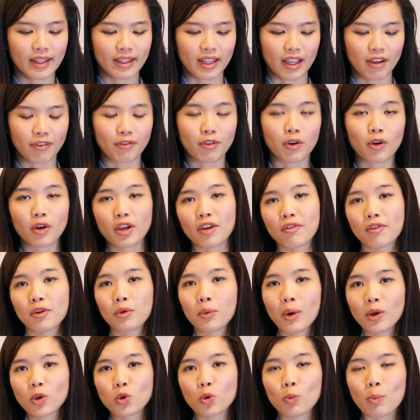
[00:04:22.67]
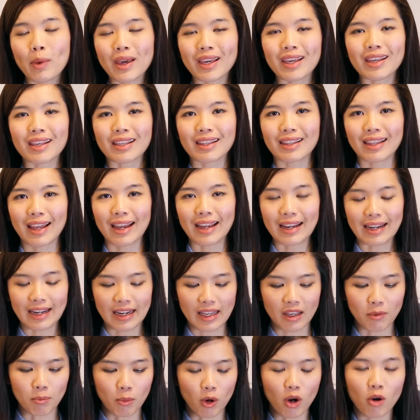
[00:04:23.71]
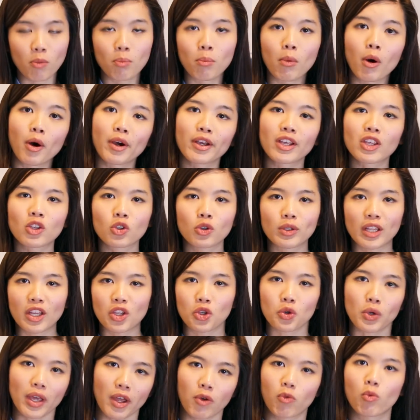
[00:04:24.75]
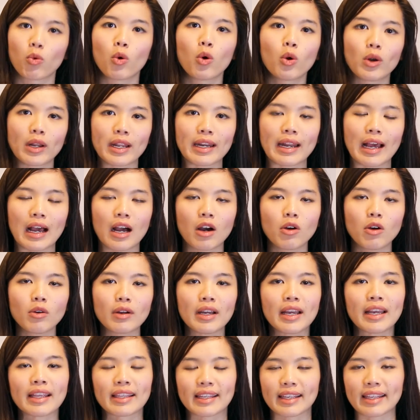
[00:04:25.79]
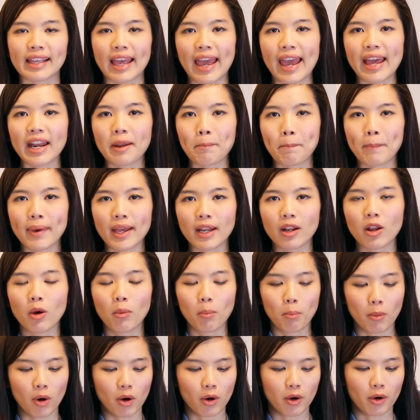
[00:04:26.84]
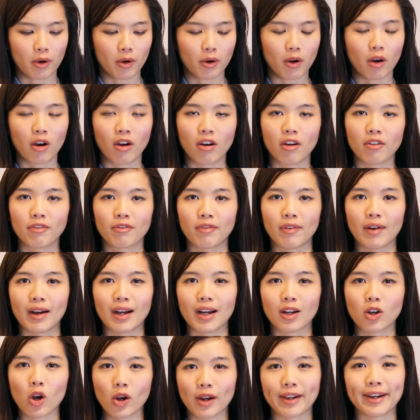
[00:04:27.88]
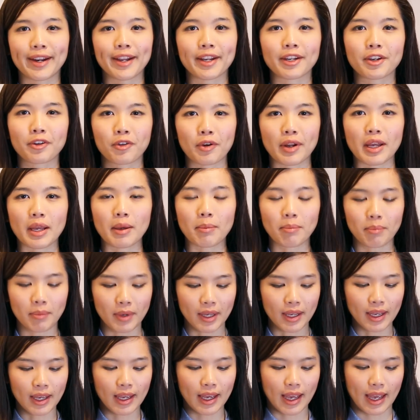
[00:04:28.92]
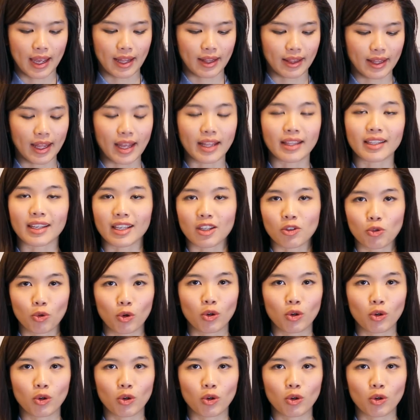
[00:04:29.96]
Therefore, if you want to make it slightly more moist so that you can roll it out, just add a bit more of coconut cream and then just